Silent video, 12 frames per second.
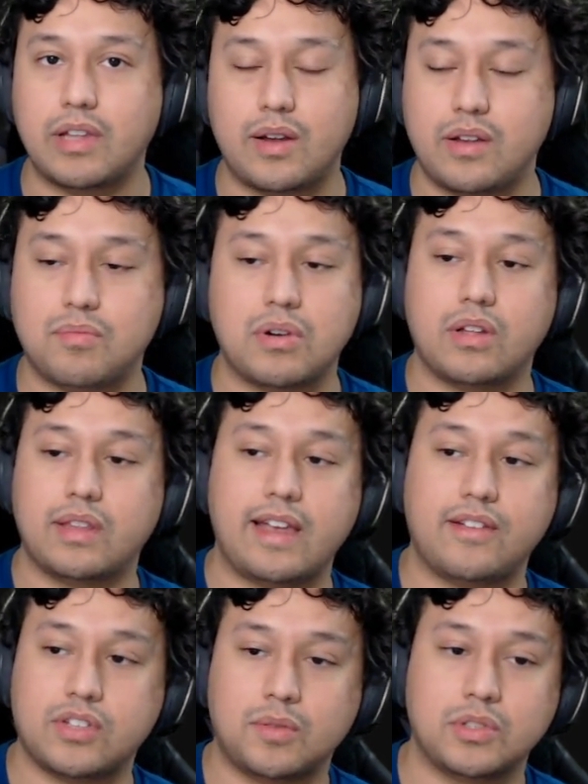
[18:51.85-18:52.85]
Like, bro, like,
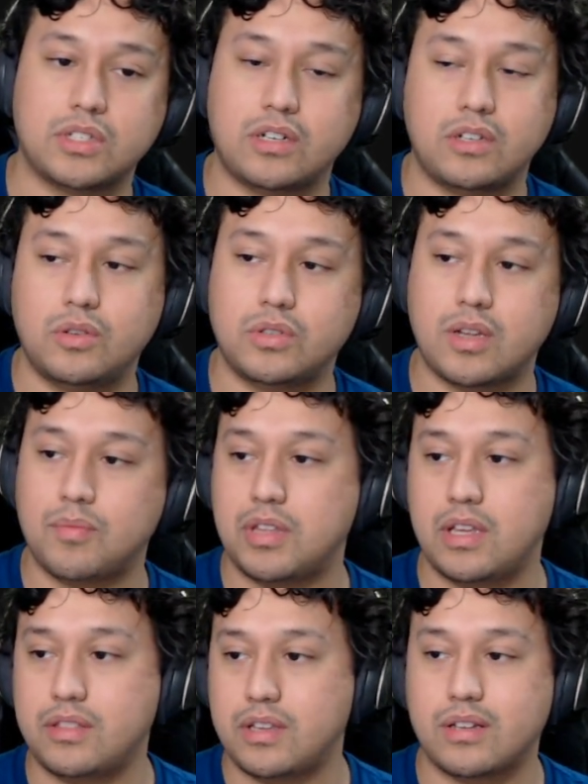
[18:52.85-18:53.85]
if someone's going to do
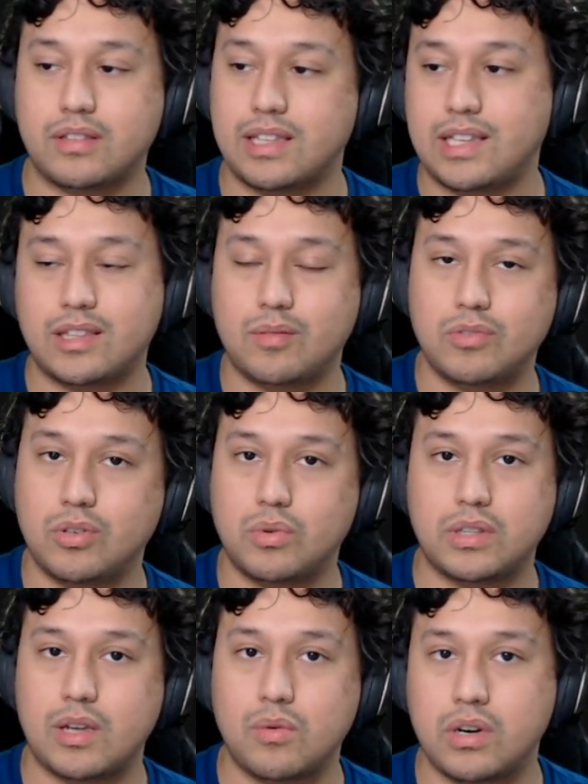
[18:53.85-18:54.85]
something, let them do
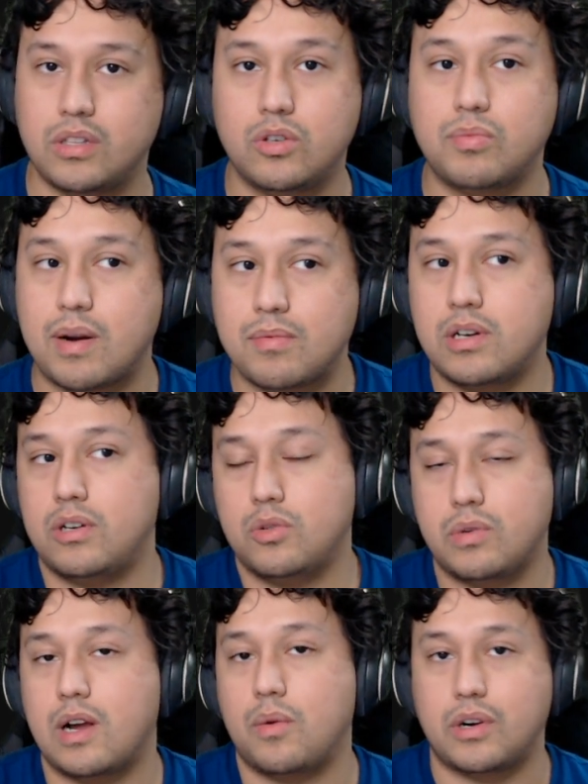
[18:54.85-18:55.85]
what they want to do, but I'm going to
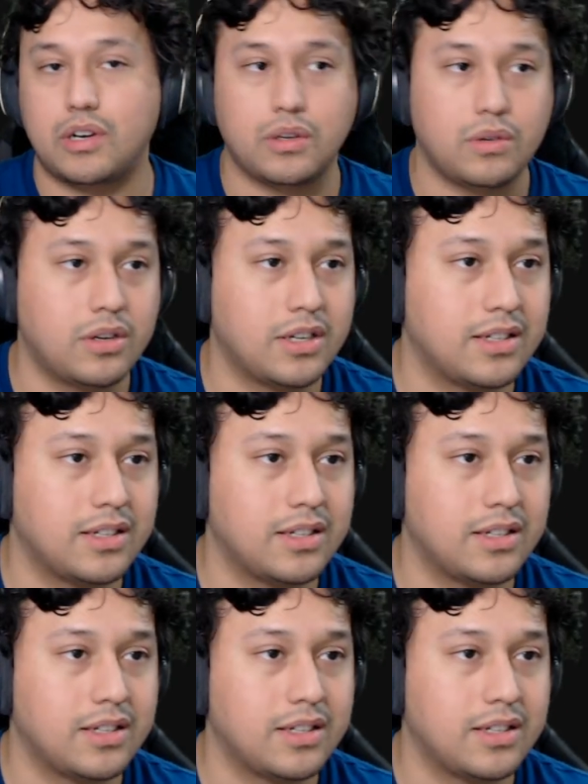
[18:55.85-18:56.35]
do what I want to do.